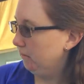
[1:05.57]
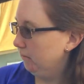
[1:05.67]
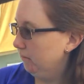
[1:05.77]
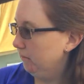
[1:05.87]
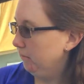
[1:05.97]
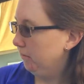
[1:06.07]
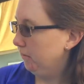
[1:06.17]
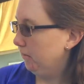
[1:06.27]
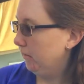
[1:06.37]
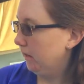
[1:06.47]

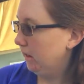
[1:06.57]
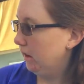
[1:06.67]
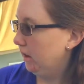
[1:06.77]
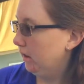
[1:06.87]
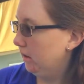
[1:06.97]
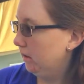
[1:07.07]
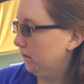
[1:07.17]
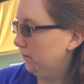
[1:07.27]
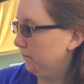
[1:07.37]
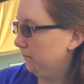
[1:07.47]

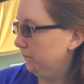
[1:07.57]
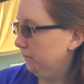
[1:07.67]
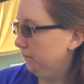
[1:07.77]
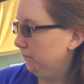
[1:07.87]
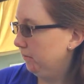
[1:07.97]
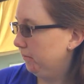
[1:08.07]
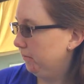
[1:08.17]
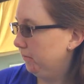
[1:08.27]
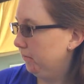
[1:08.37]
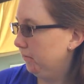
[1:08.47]

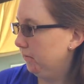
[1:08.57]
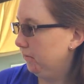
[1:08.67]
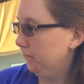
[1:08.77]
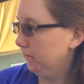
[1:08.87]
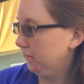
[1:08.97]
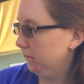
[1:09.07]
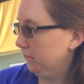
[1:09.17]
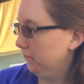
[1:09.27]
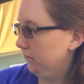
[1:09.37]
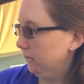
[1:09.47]

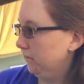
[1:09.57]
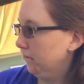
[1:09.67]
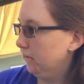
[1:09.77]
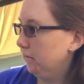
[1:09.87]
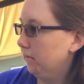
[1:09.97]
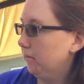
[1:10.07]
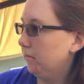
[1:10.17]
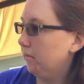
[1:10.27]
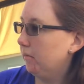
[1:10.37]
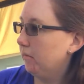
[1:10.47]

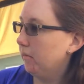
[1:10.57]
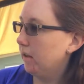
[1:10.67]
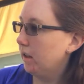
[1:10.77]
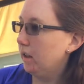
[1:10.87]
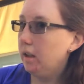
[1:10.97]
[no speech]